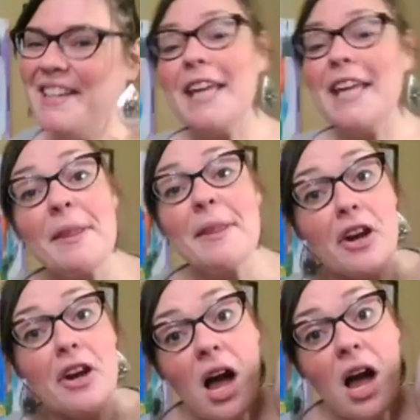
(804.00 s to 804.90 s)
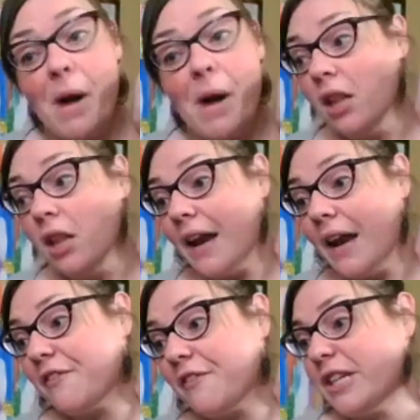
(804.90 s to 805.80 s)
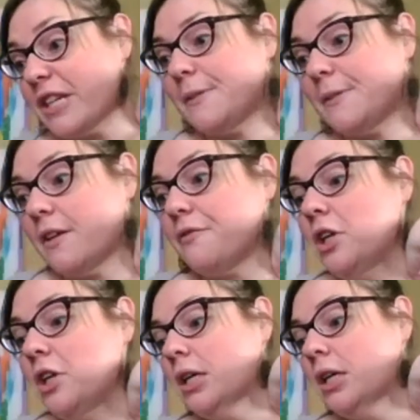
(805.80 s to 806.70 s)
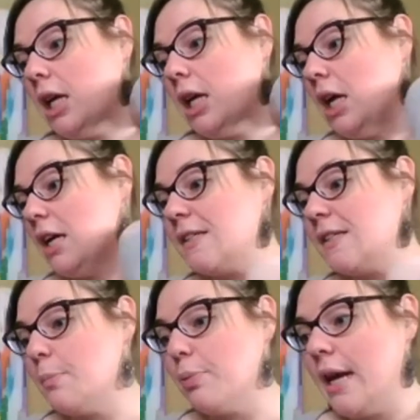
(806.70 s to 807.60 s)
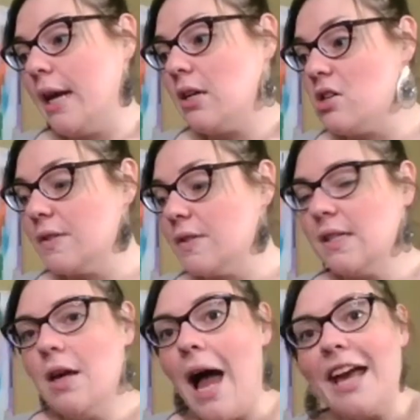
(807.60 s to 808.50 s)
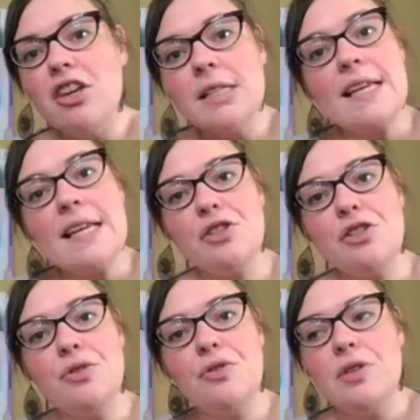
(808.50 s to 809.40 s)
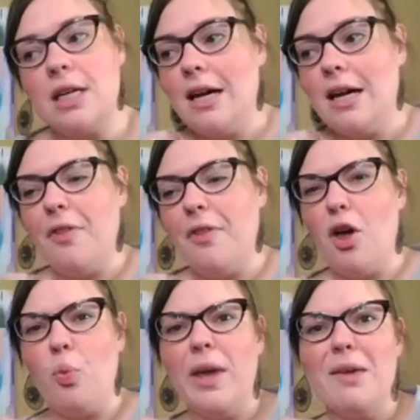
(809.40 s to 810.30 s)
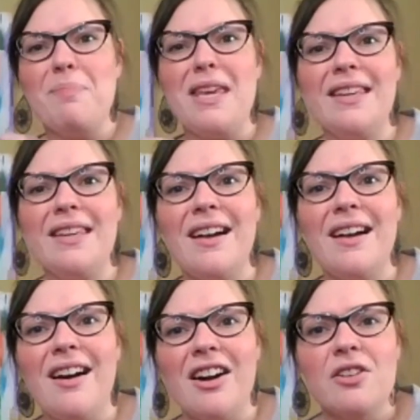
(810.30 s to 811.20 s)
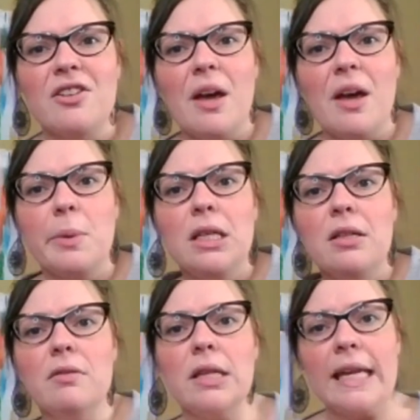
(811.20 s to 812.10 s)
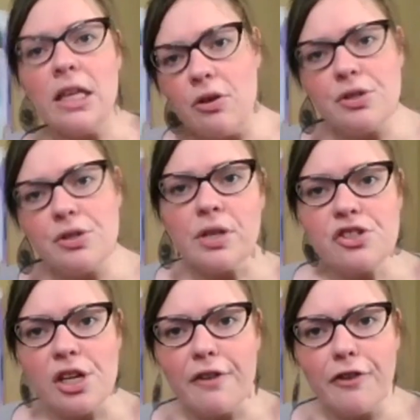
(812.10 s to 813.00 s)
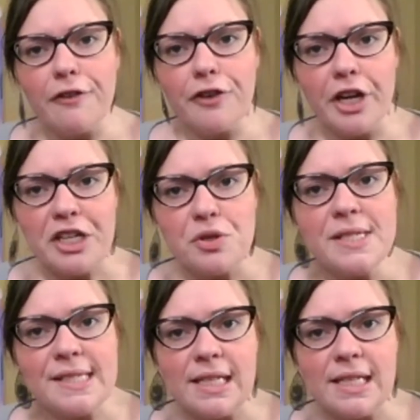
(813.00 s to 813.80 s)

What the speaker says: Yeah, but there are a lot of different types of sopranos. I could send you the Wikipedia article that would link you to it, Jennifer, if you're interested.